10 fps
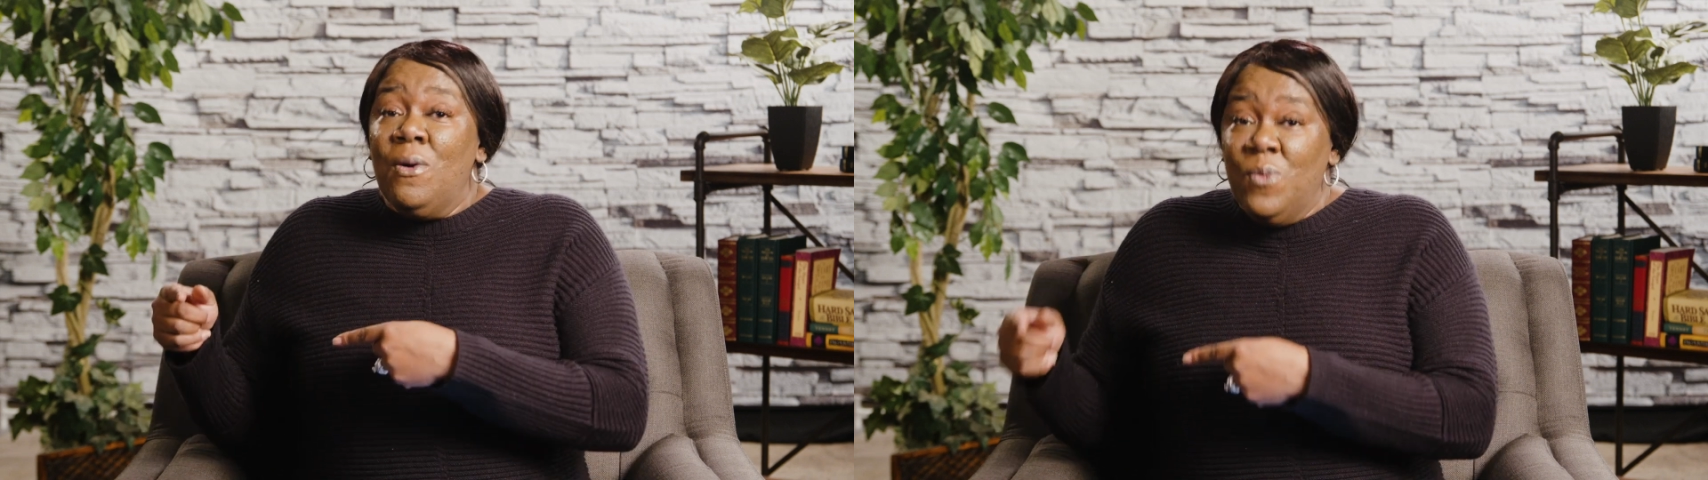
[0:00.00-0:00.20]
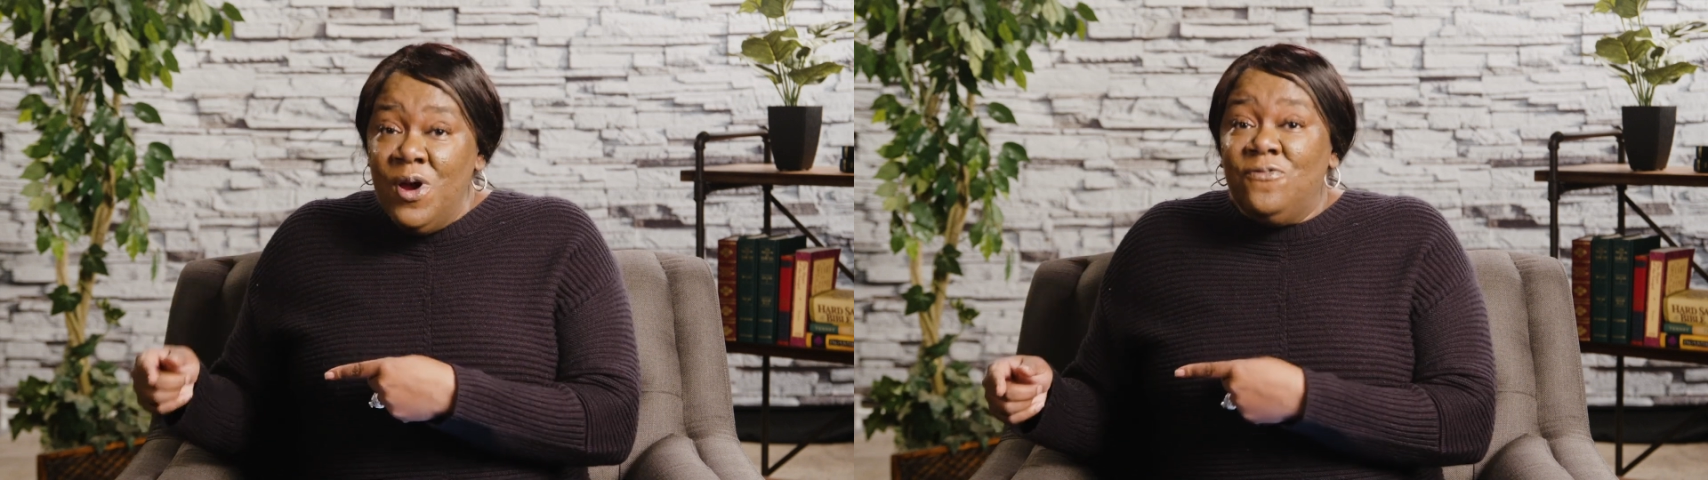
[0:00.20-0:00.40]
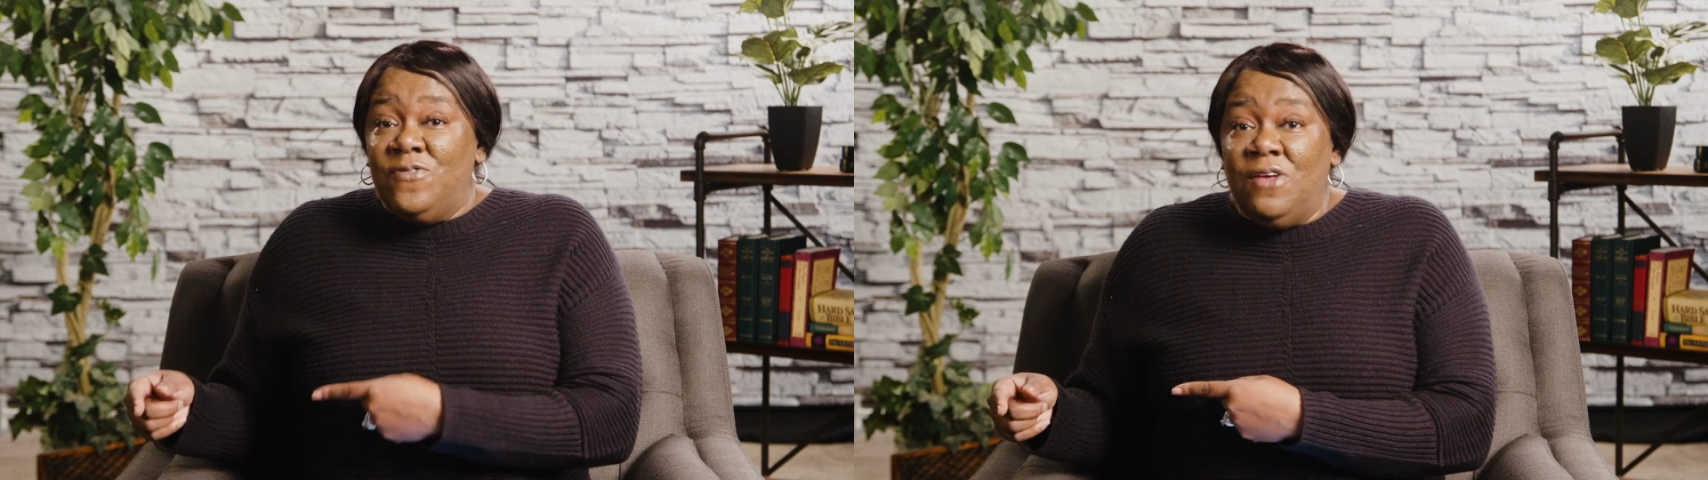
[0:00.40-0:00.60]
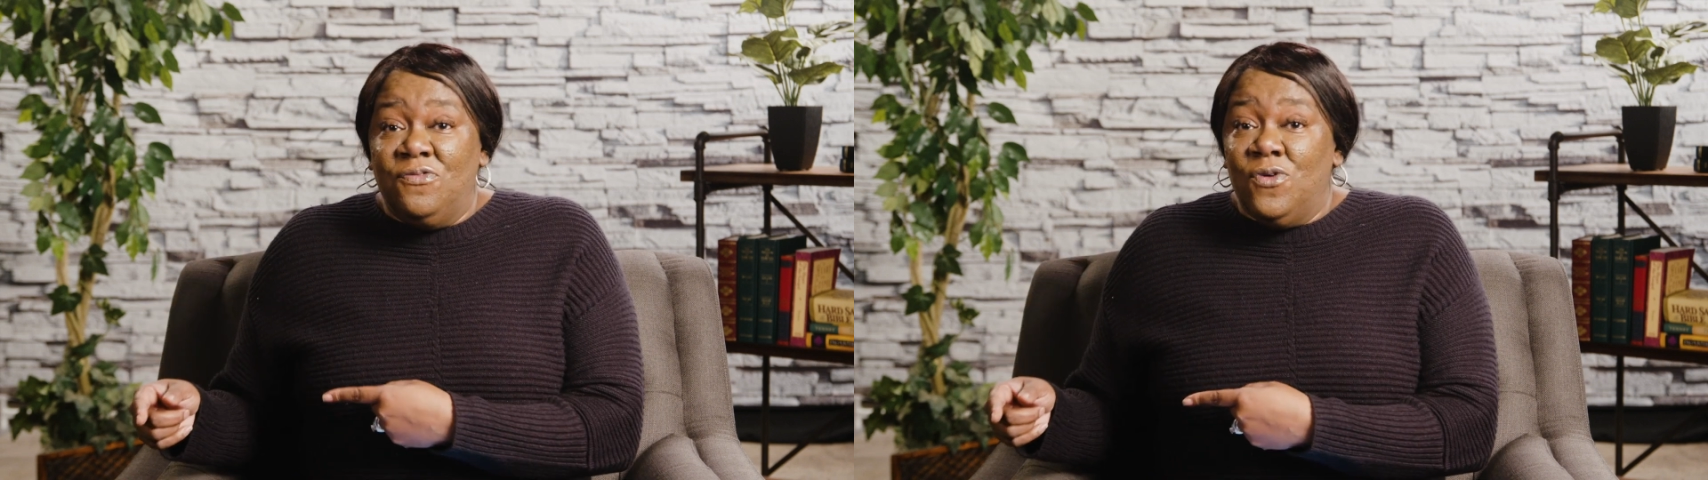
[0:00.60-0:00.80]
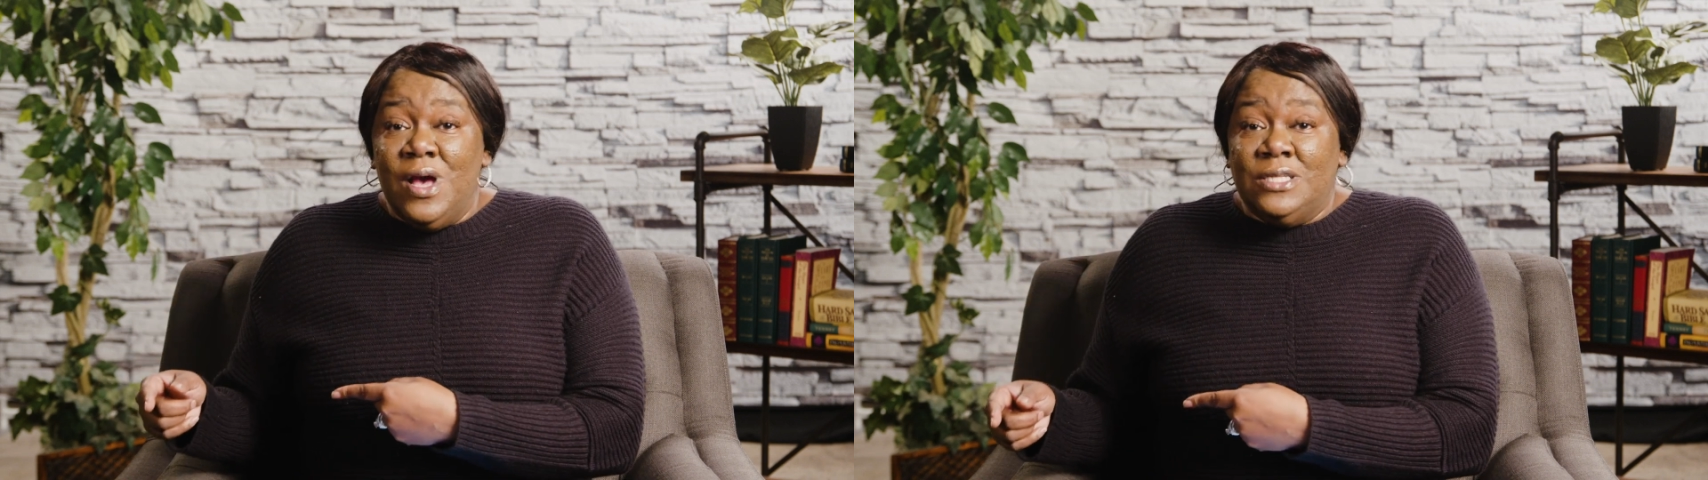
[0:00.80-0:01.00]
we're
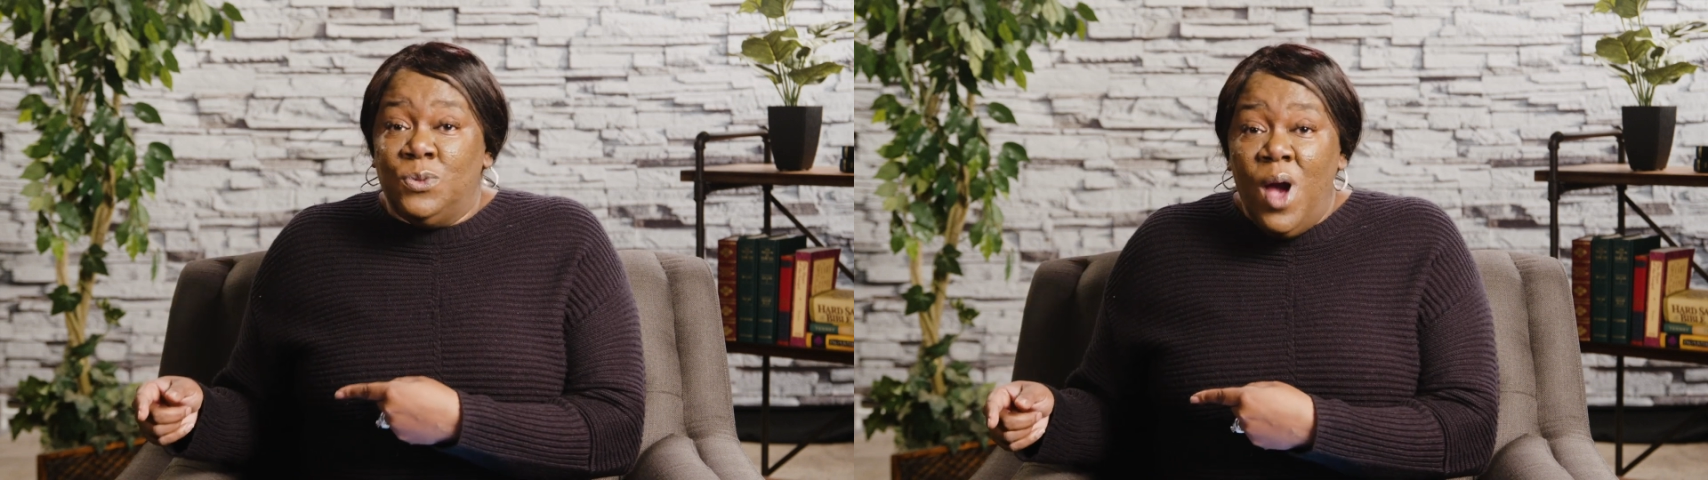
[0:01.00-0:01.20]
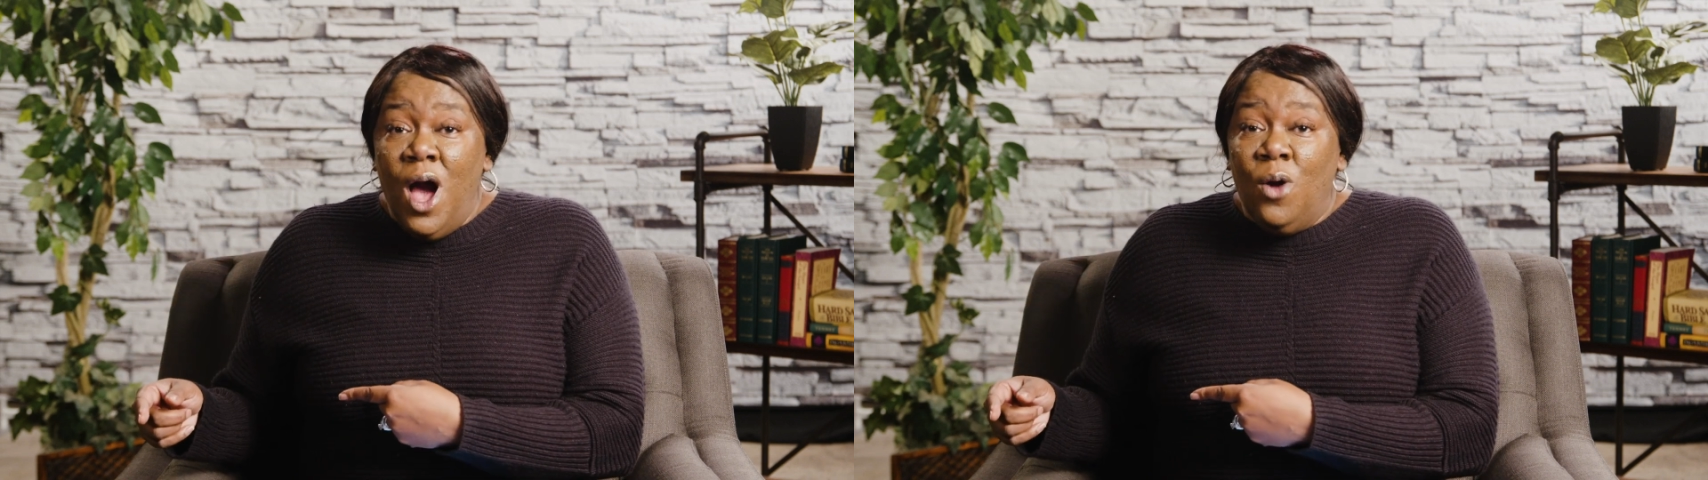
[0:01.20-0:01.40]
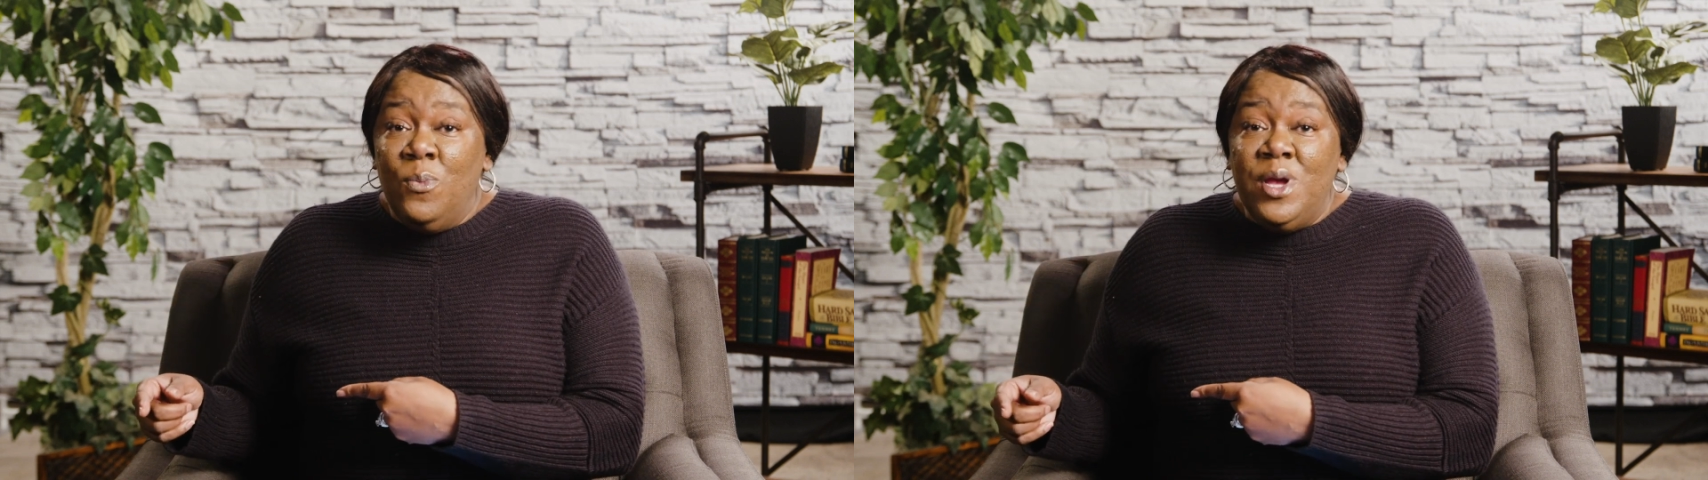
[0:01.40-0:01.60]
faithful as well.